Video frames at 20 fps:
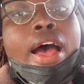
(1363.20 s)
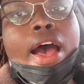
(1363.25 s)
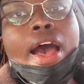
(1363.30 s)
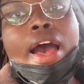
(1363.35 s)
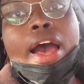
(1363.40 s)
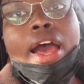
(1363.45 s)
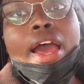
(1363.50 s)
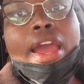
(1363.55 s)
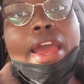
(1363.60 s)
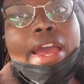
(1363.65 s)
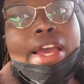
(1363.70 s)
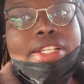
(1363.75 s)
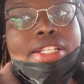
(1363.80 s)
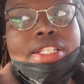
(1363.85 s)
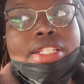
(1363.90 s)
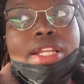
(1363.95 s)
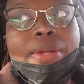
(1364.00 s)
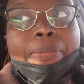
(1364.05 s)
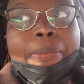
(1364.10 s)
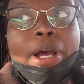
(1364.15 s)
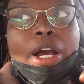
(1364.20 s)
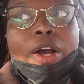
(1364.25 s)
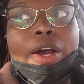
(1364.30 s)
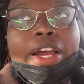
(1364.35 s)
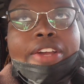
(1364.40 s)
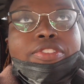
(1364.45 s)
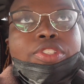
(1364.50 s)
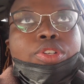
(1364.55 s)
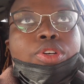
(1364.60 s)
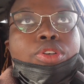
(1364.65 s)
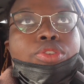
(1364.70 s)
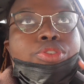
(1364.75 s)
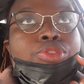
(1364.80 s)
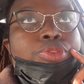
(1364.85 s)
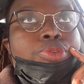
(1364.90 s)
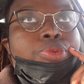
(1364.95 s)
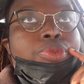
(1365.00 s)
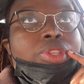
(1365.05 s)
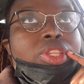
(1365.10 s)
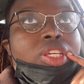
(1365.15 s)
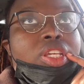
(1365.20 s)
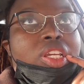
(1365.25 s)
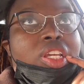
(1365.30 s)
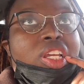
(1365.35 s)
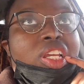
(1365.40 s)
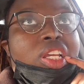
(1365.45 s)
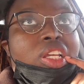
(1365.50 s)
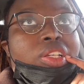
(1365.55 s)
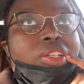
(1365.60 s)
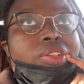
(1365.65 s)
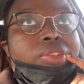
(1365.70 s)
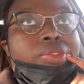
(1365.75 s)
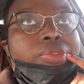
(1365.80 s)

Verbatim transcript: i had to step out have to go to the